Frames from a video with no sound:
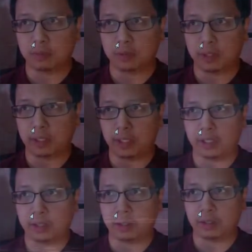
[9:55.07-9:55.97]

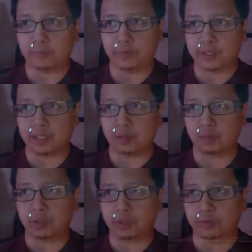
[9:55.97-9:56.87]
And if it says 1 to
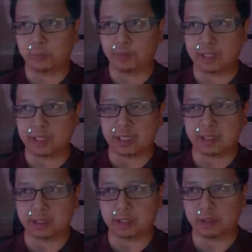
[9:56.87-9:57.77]
3 business days, you
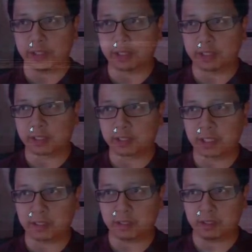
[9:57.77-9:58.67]
don't want to click on that.
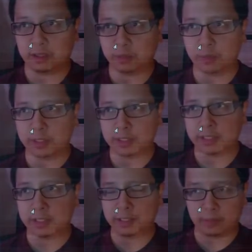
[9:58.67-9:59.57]
You want the
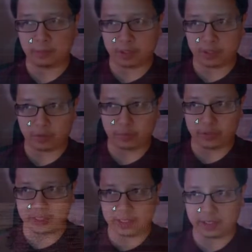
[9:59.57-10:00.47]
debit card, which is
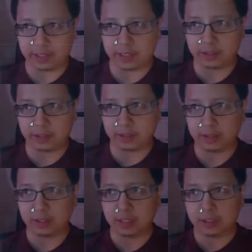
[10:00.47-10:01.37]
instant,
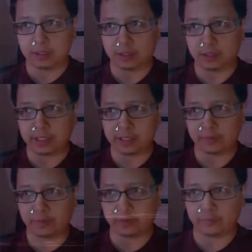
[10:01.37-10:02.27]
so it has a
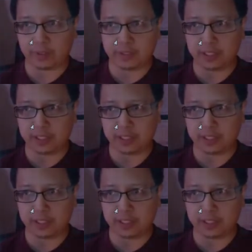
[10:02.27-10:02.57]
55 cents